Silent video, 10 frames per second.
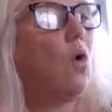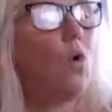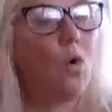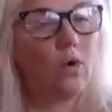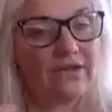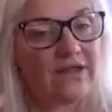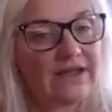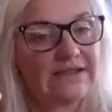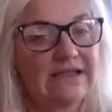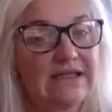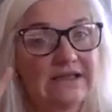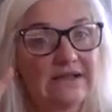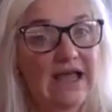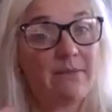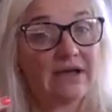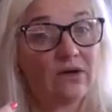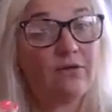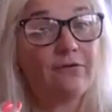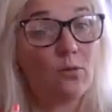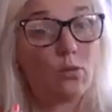All of this
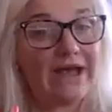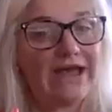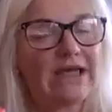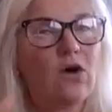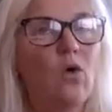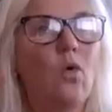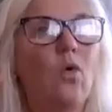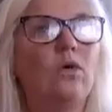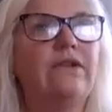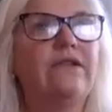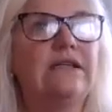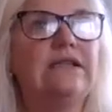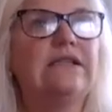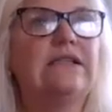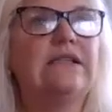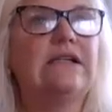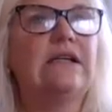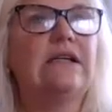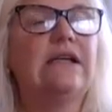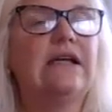coming week, all of this
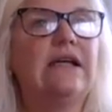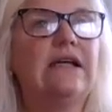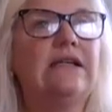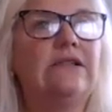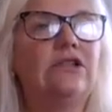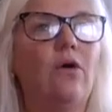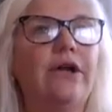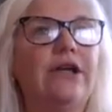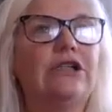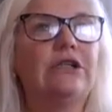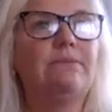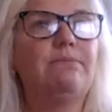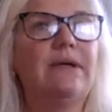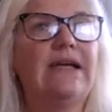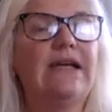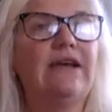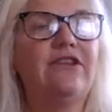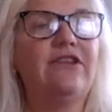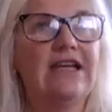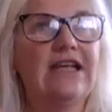is going to be,
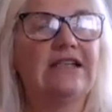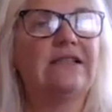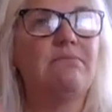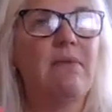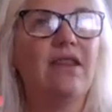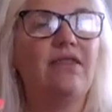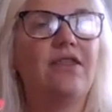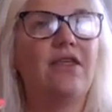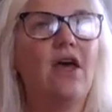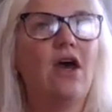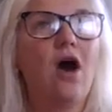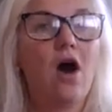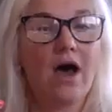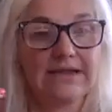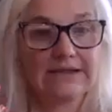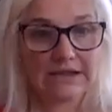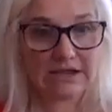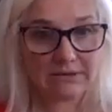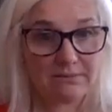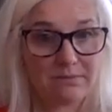for the next month, eyes are
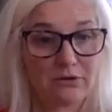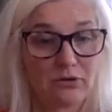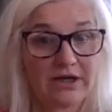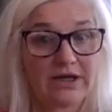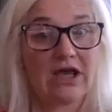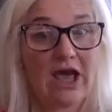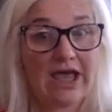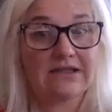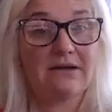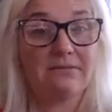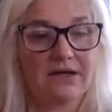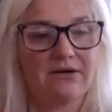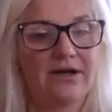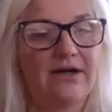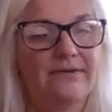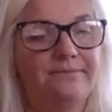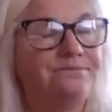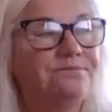going to be looking at America.